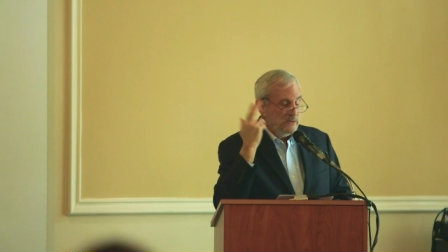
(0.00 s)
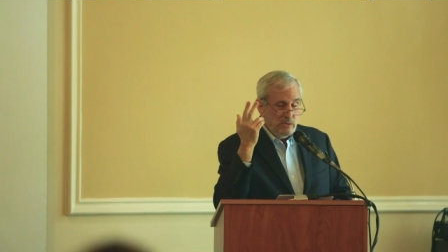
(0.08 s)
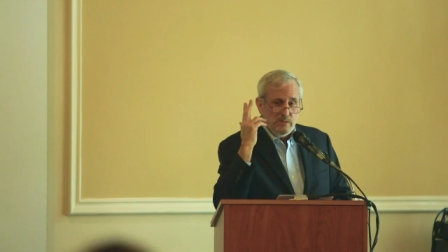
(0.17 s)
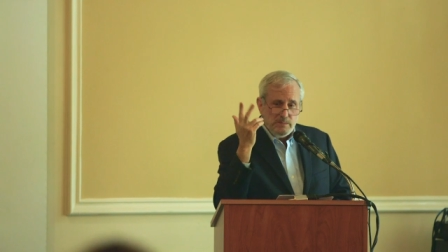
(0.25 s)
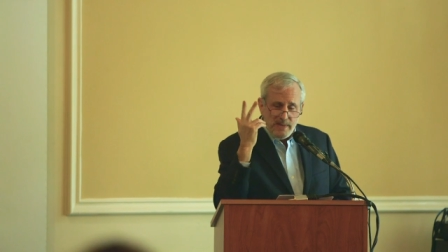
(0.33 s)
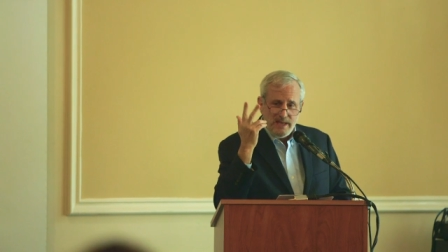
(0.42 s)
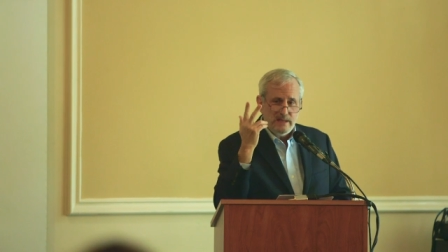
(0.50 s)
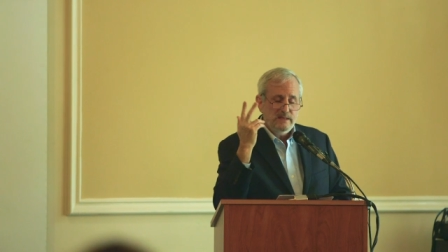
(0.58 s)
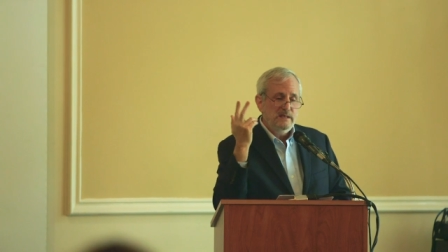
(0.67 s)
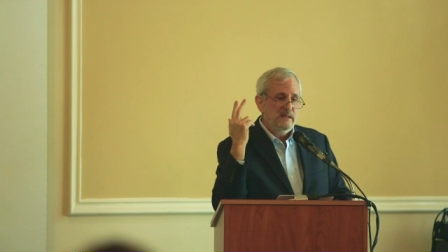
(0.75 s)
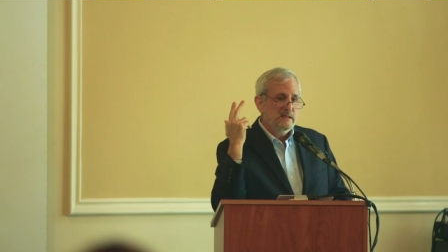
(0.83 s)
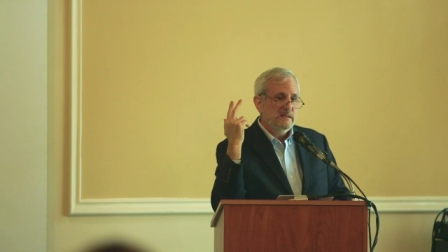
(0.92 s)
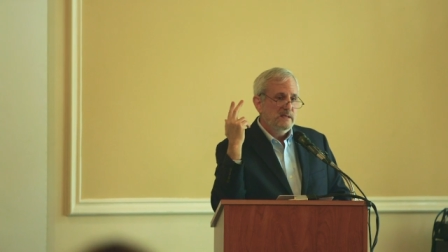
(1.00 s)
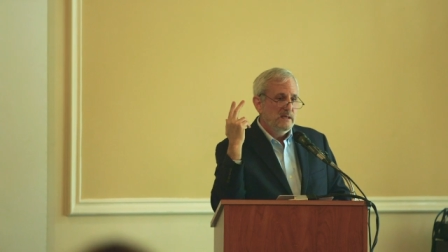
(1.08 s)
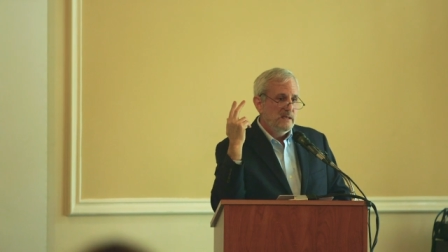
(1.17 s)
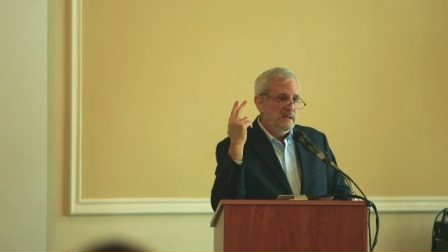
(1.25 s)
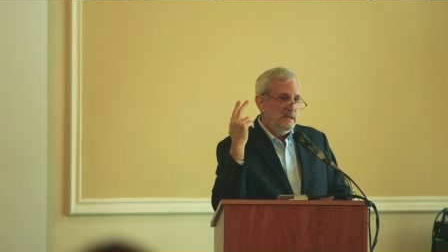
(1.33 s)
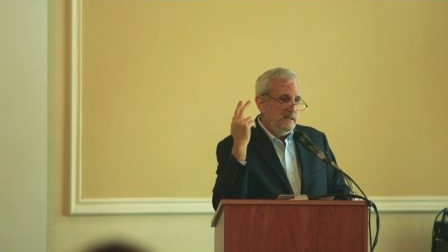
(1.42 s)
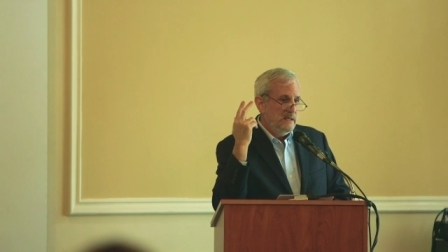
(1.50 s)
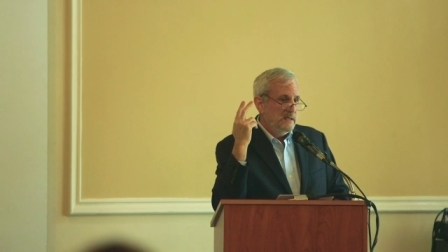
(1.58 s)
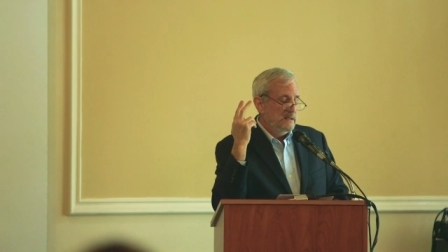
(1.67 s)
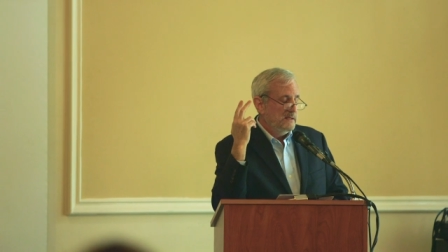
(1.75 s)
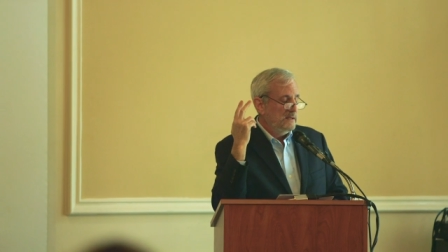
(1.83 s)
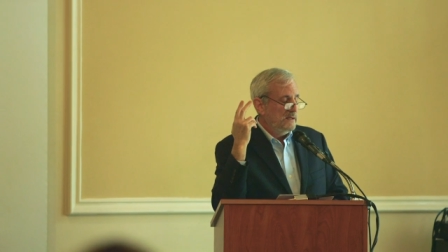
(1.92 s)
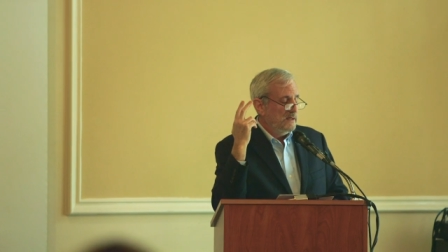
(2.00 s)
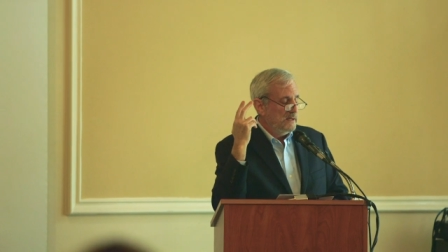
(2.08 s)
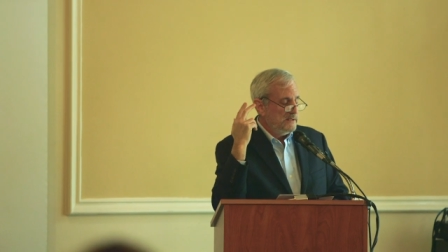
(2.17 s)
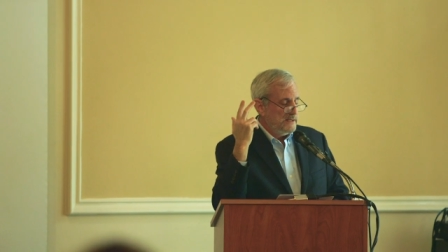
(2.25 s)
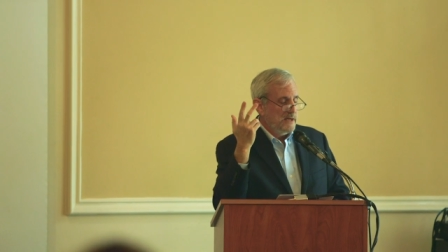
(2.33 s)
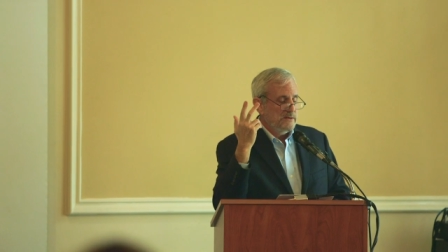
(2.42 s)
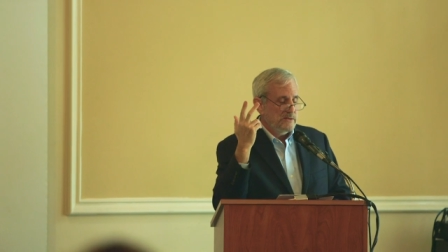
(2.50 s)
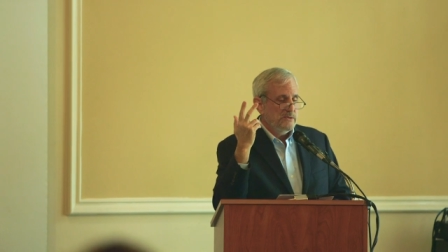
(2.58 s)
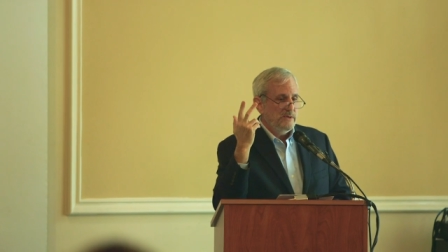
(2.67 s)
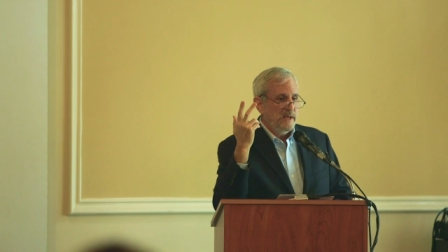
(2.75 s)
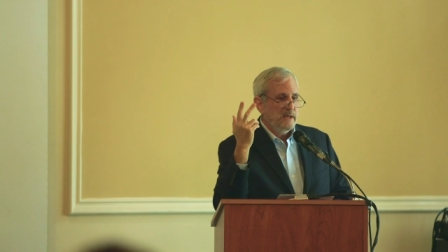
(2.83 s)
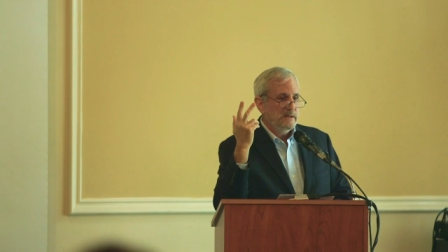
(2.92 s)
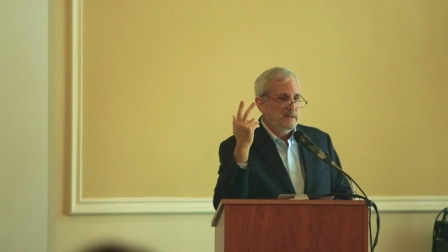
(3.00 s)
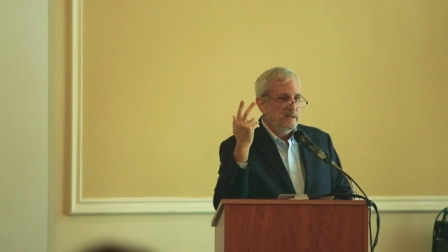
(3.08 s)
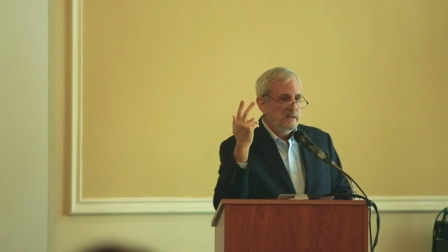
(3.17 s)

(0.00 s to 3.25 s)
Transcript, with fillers: two men in, in uh, South Sudan,